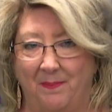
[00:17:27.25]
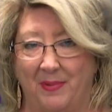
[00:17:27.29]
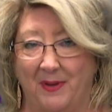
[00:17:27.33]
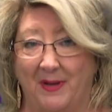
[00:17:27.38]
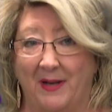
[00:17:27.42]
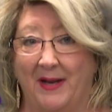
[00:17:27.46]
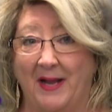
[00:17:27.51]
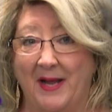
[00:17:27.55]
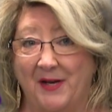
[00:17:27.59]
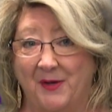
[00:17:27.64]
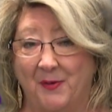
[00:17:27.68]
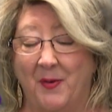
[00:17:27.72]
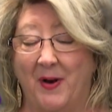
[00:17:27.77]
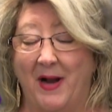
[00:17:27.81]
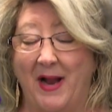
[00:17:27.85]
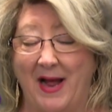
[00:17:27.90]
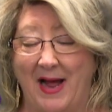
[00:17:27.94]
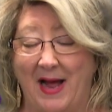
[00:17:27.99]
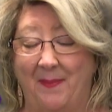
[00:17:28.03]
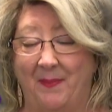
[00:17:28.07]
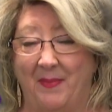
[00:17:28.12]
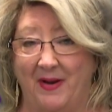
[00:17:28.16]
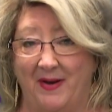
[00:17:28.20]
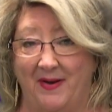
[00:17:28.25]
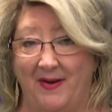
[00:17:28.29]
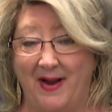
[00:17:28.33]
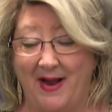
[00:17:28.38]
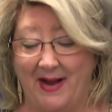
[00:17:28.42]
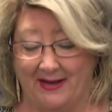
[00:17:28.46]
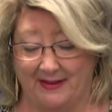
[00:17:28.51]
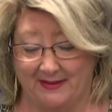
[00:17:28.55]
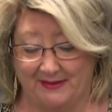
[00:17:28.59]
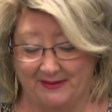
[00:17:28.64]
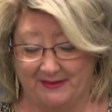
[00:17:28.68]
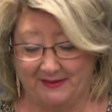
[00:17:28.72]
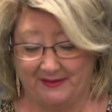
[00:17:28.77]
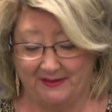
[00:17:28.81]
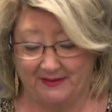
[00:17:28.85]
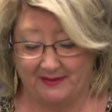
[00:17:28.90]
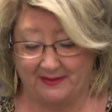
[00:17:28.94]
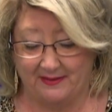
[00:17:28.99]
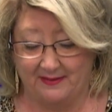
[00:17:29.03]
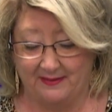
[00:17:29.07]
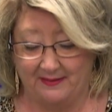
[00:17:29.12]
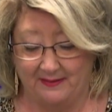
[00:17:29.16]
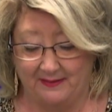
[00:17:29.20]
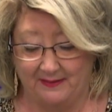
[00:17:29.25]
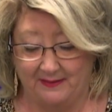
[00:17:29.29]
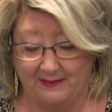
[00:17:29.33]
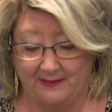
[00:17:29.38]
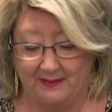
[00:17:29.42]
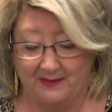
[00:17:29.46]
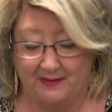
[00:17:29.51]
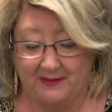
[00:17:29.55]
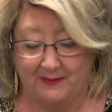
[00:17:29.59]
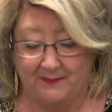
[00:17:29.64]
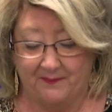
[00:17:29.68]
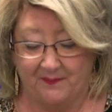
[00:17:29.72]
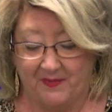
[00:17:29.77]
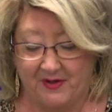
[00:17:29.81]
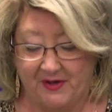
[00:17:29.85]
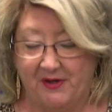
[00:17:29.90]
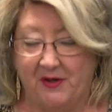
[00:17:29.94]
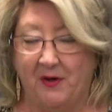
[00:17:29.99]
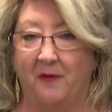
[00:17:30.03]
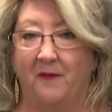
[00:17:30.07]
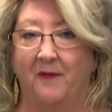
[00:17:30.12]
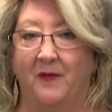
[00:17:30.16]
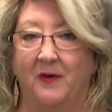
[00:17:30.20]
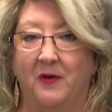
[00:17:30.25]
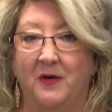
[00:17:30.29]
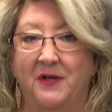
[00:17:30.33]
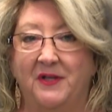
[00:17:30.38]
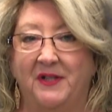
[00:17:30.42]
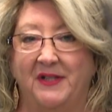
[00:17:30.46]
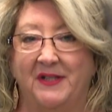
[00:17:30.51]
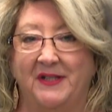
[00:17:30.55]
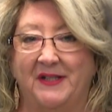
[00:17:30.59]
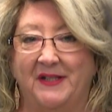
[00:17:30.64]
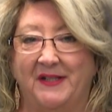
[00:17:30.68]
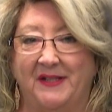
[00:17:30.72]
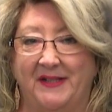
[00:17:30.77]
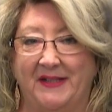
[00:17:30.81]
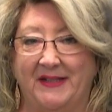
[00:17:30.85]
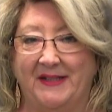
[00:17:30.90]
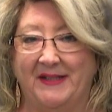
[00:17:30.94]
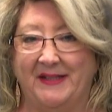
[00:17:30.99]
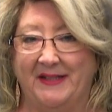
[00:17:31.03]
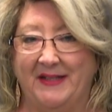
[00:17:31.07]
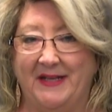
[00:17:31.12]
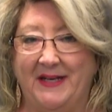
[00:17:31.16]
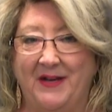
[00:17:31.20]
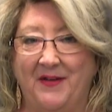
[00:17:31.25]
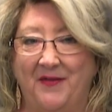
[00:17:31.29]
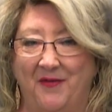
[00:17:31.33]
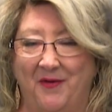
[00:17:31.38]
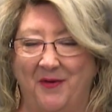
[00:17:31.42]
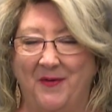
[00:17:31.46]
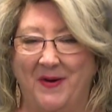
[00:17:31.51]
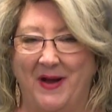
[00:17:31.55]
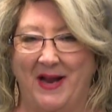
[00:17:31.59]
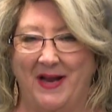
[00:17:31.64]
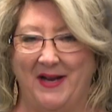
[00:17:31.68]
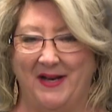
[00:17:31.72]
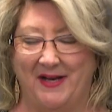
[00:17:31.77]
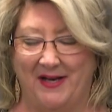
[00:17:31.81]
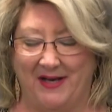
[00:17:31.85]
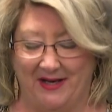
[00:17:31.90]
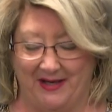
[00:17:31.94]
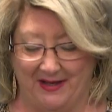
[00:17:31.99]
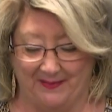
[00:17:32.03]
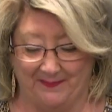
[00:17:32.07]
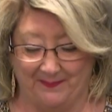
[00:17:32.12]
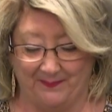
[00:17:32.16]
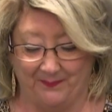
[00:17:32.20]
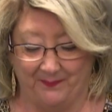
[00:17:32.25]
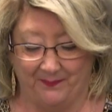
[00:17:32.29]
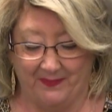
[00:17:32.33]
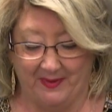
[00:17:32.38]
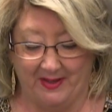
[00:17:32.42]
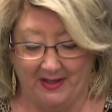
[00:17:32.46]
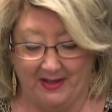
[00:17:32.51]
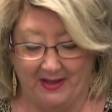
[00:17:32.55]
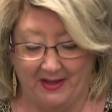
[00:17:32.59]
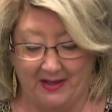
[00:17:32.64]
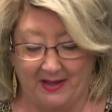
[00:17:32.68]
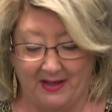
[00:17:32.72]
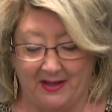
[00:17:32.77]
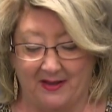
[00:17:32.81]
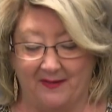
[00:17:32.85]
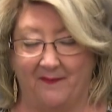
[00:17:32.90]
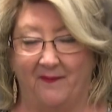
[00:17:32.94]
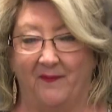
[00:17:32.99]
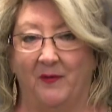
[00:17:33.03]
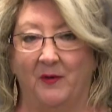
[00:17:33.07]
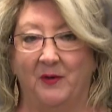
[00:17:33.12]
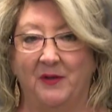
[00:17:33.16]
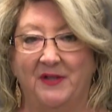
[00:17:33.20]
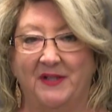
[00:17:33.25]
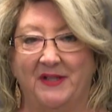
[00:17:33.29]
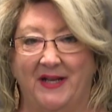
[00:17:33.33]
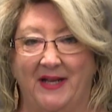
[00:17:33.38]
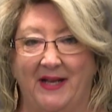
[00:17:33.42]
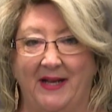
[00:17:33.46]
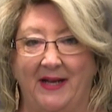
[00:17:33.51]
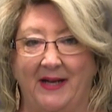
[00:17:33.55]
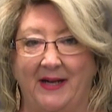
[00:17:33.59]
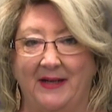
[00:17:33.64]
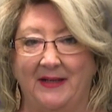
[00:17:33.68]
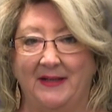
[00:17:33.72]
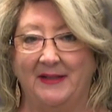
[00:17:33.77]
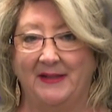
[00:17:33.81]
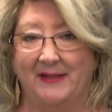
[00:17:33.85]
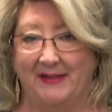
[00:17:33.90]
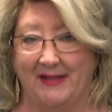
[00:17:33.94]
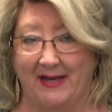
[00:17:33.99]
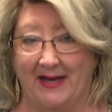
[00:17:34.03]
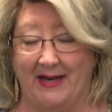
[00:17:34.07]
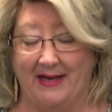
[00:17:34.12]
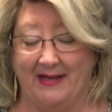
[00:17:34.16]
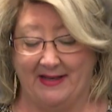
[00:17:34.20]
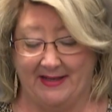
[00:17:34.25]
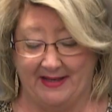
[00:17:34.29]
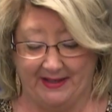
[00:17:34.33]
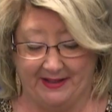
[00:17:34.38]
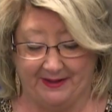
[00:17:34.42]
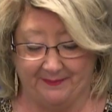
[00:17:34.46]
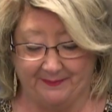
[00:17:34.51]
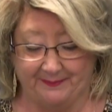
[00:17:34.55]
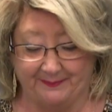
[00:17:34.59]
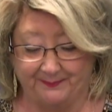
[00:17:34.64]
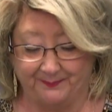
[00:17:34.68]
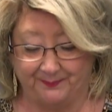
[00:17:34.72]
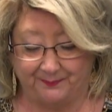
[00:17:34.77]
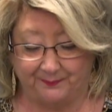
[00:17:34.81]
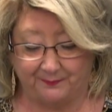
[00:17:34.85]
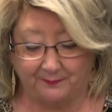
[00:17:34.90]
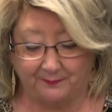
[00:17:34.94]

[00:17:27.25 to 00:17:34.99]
But guess what happened next? So, verses 16 through 18 of 1 Kings 18.